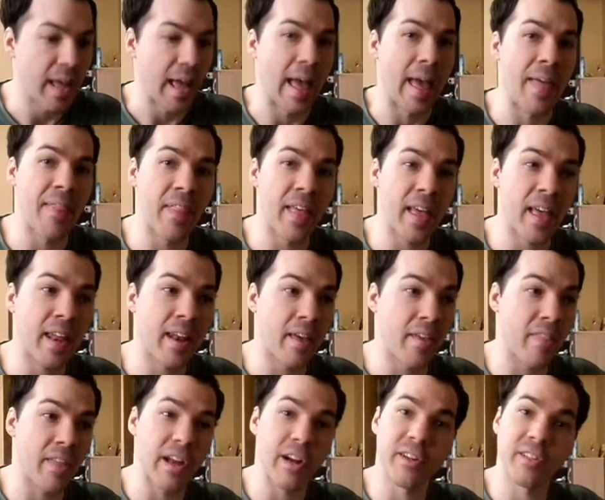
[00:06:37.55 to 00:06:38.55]
and
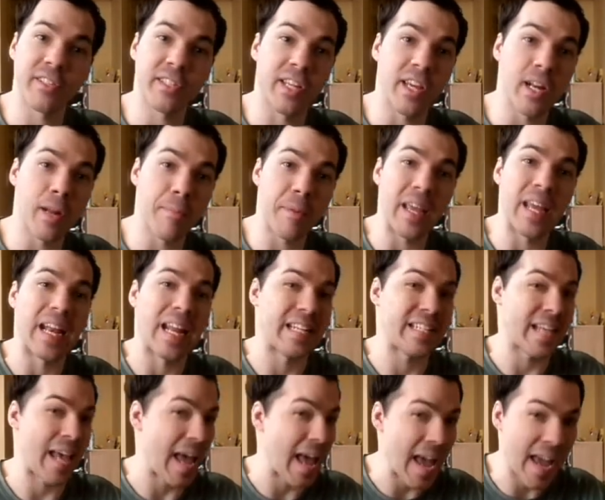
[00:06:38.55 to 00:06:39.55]
then there's going to be an
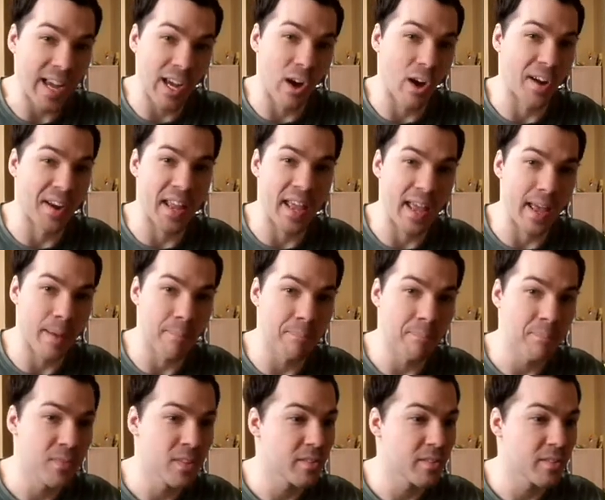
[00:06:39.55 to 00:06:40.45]
attack on him.